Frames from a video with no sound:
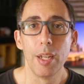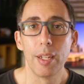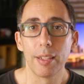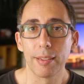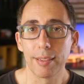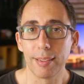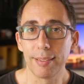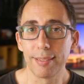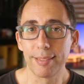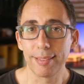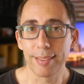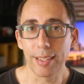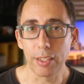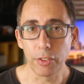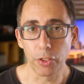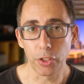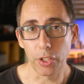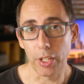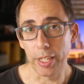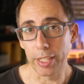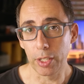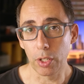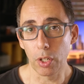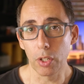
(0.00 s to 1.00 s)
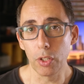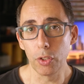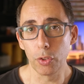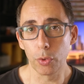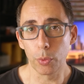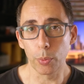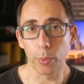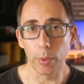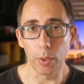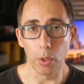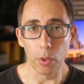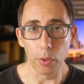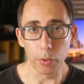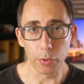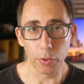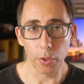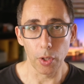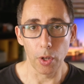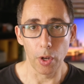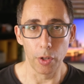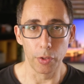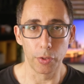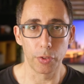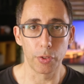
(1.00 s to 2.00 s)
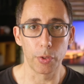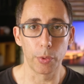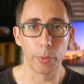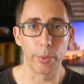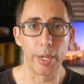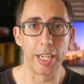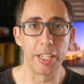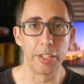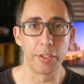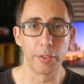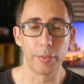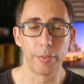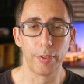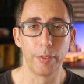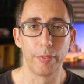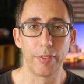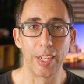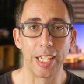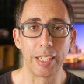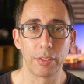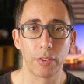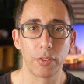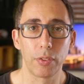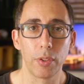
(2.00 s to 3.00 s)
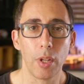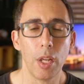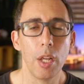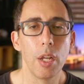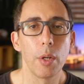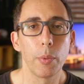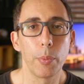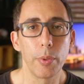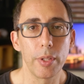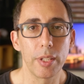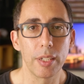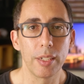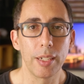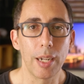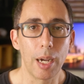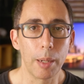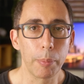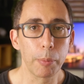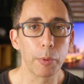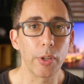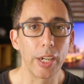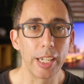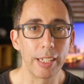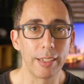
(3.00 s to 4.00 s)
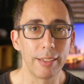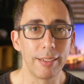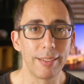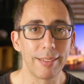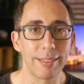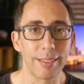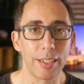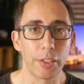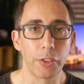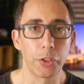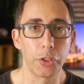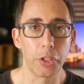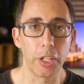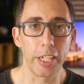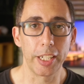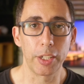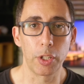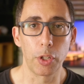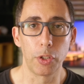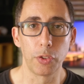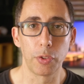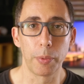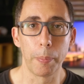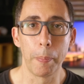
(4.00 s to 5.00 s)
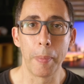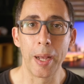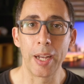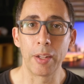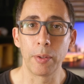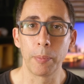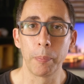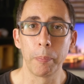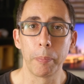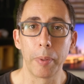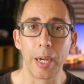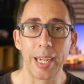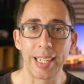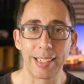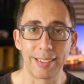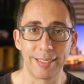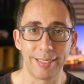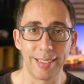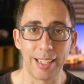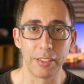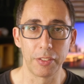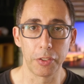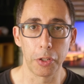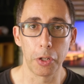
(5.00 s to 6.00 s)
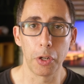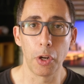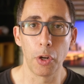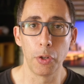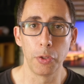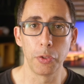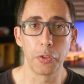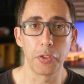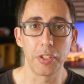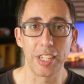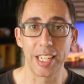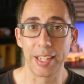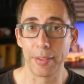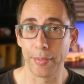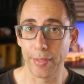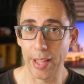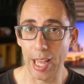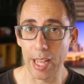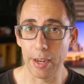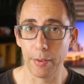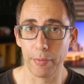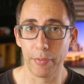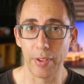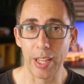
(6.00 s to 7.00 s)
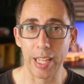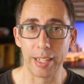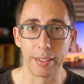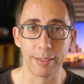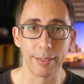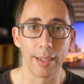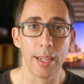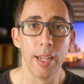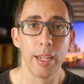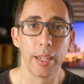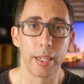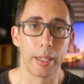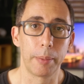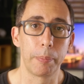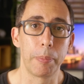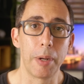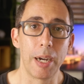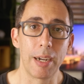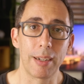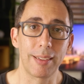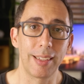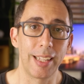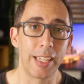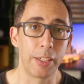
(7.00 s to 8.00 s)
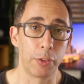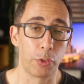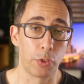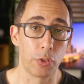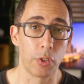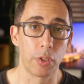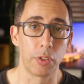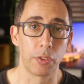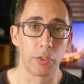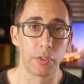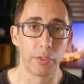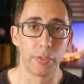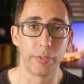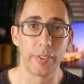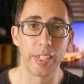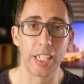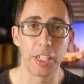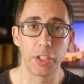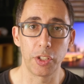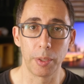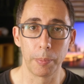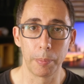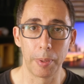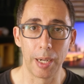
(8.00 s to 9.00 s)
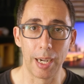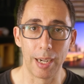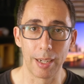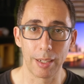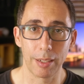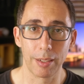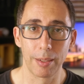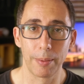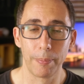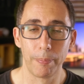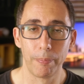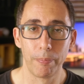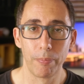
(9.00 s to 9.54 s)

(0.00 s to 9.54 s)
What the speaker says: The Sunshine Coast will also host a range of events, with an upgraded Sunshine Coast Mountain Bike Centre hosting that event at Parklands Conservation Park.